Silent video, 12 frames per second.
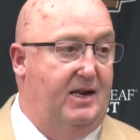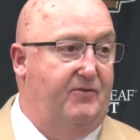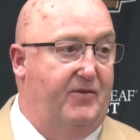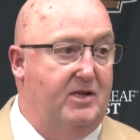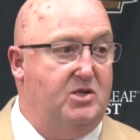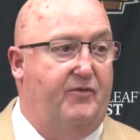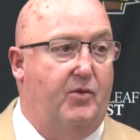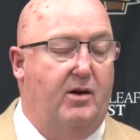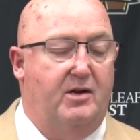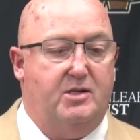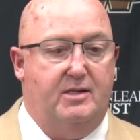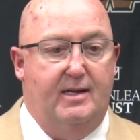defense
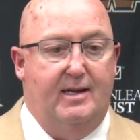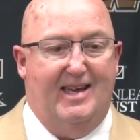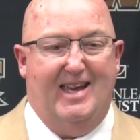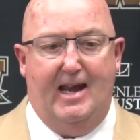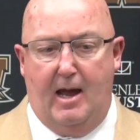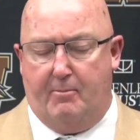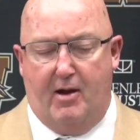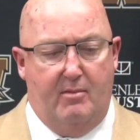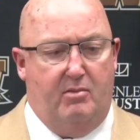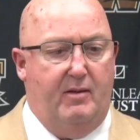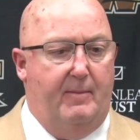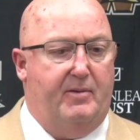for us. Again, I
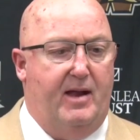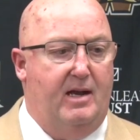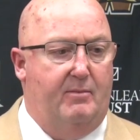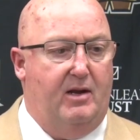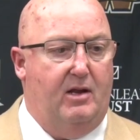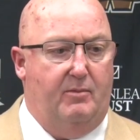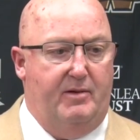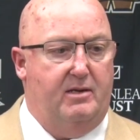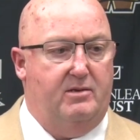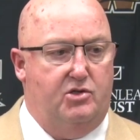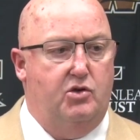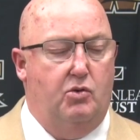probably played him a little
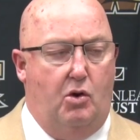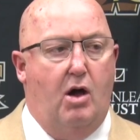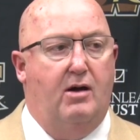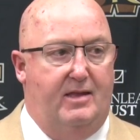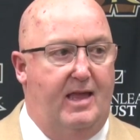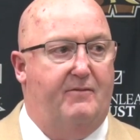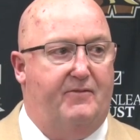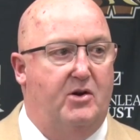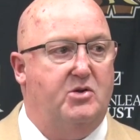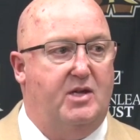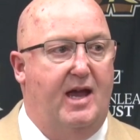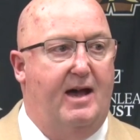bit too long in that
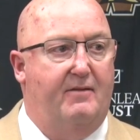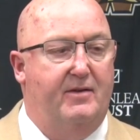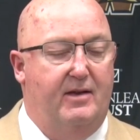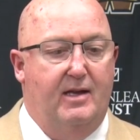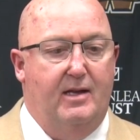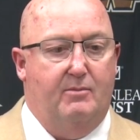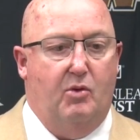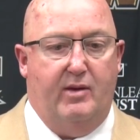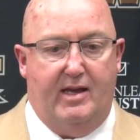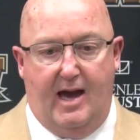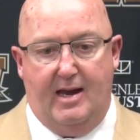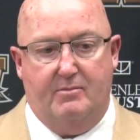first half, but
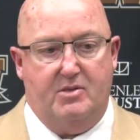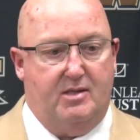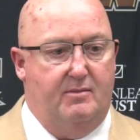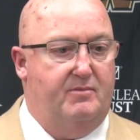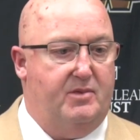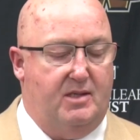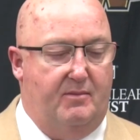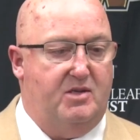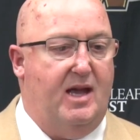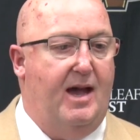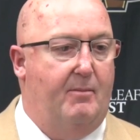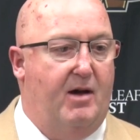we got him some
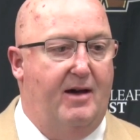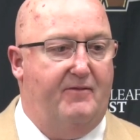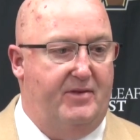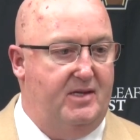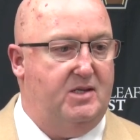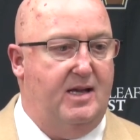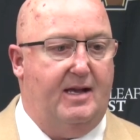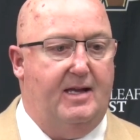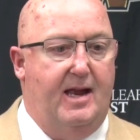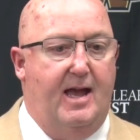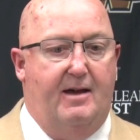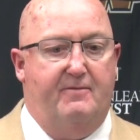time off in the
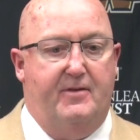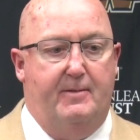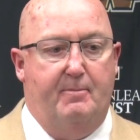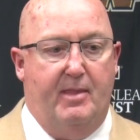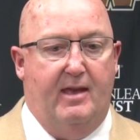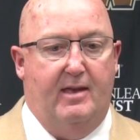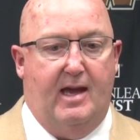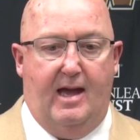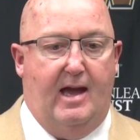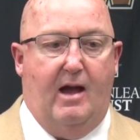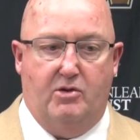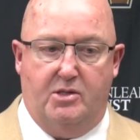second half, and
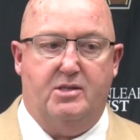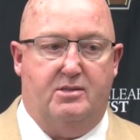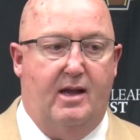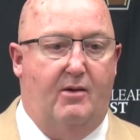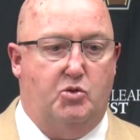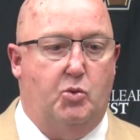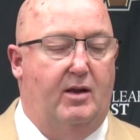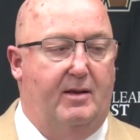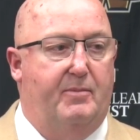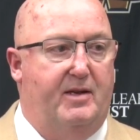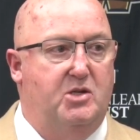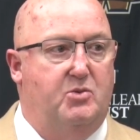I was
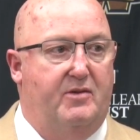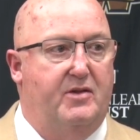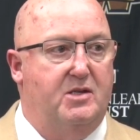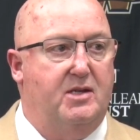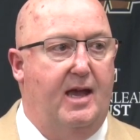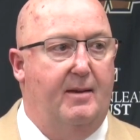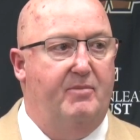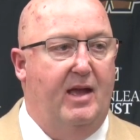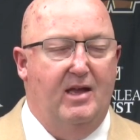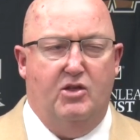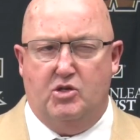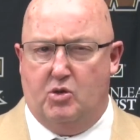really pleased with his game.
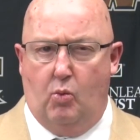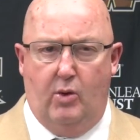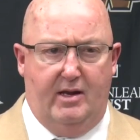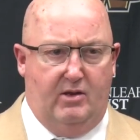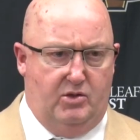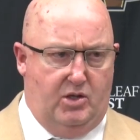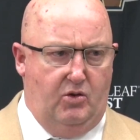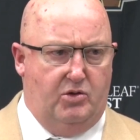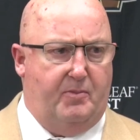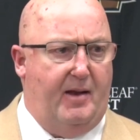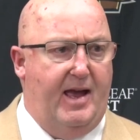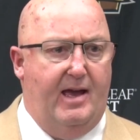There's a
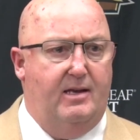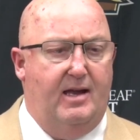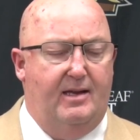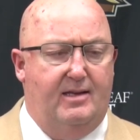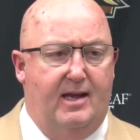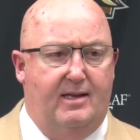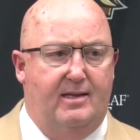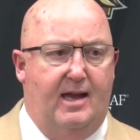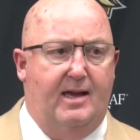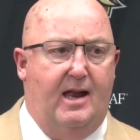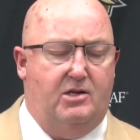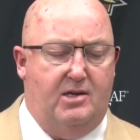huge play.
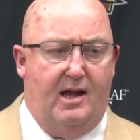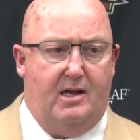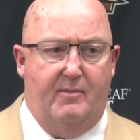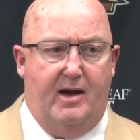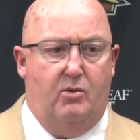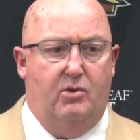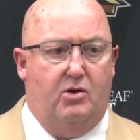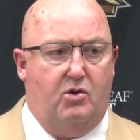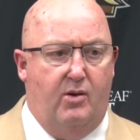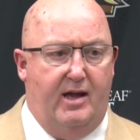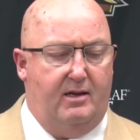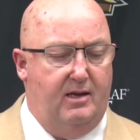I got to talk about it real
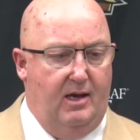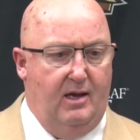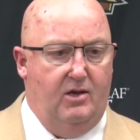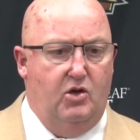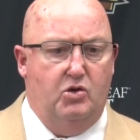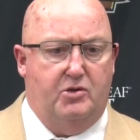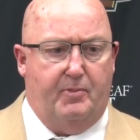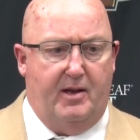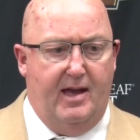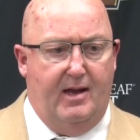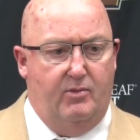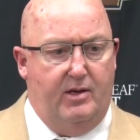quick. Huge
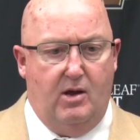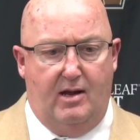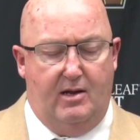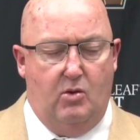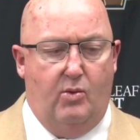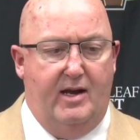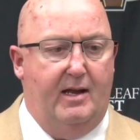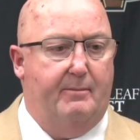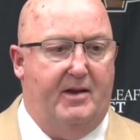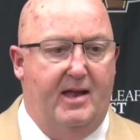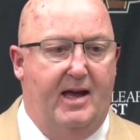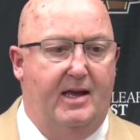play. We call it a winning
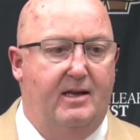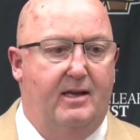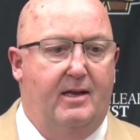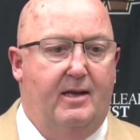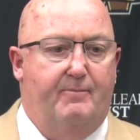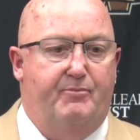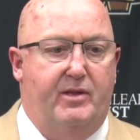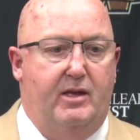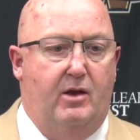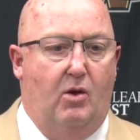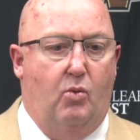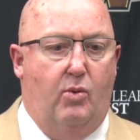play.
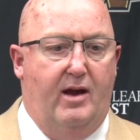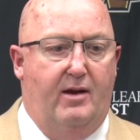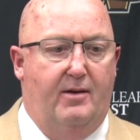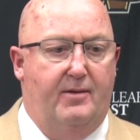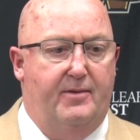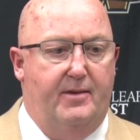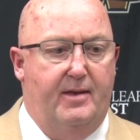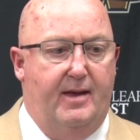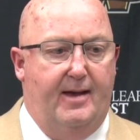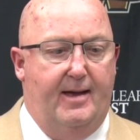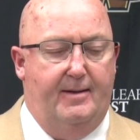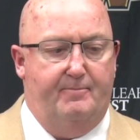You know, where
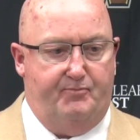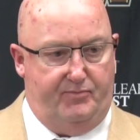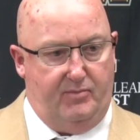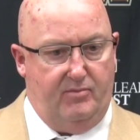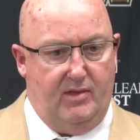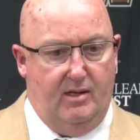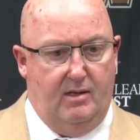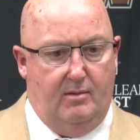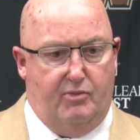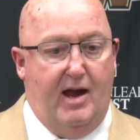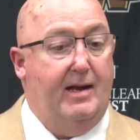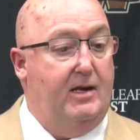
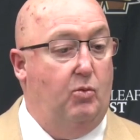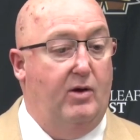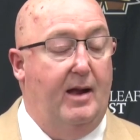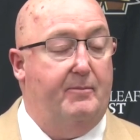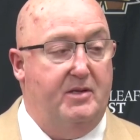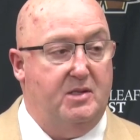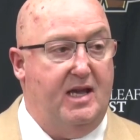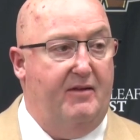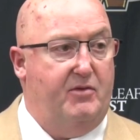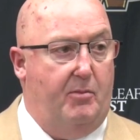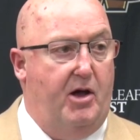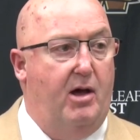Brandon went up and
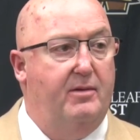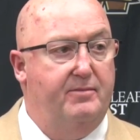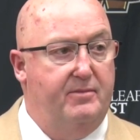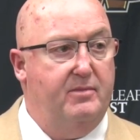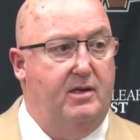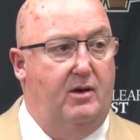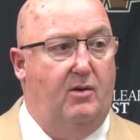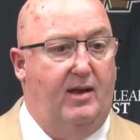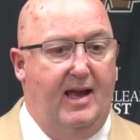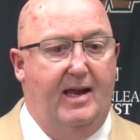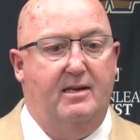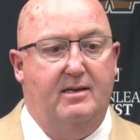saved a ball, you know,
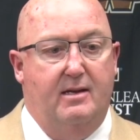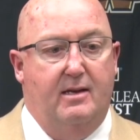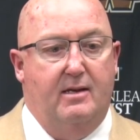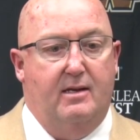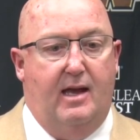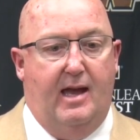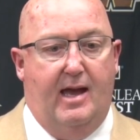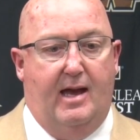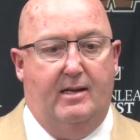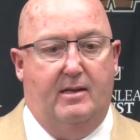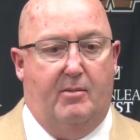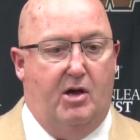late,
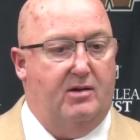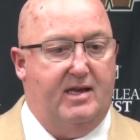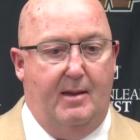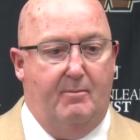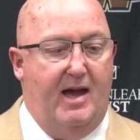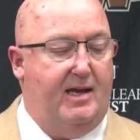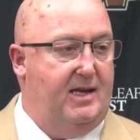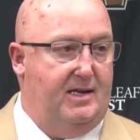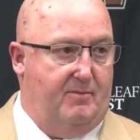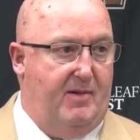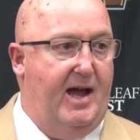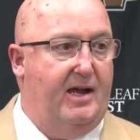and the ball came back
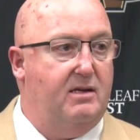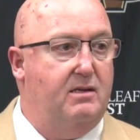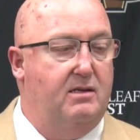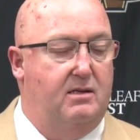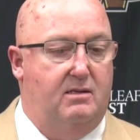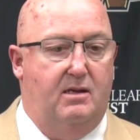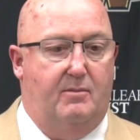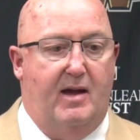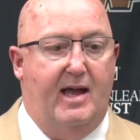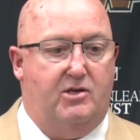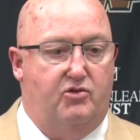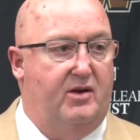into Mike, and
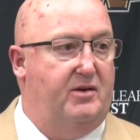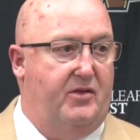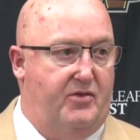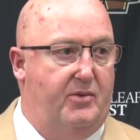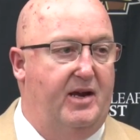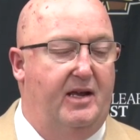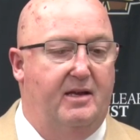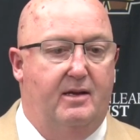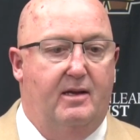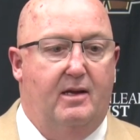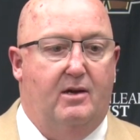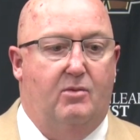Mike drilled a three
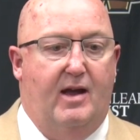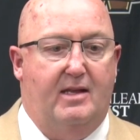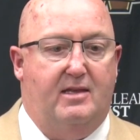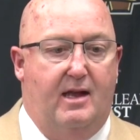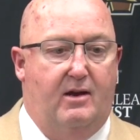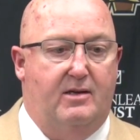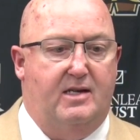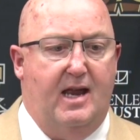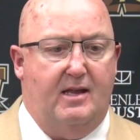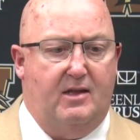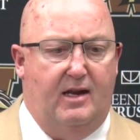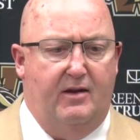right there to
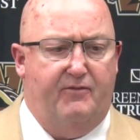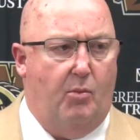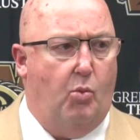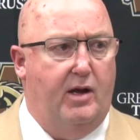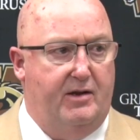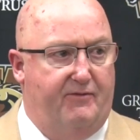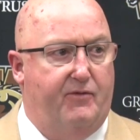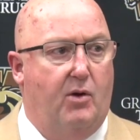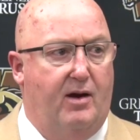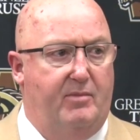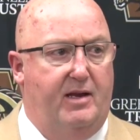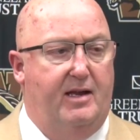take the lead from
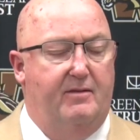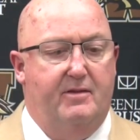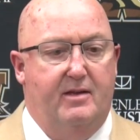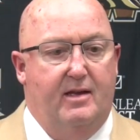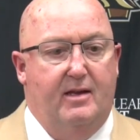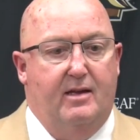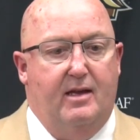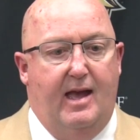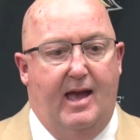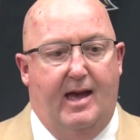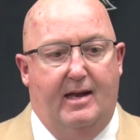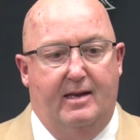1-4, I believe.
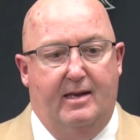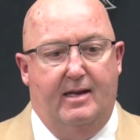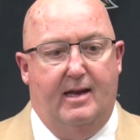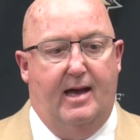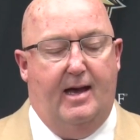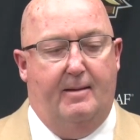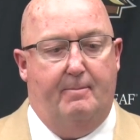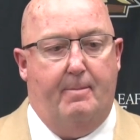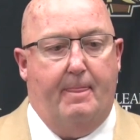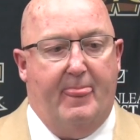And, I've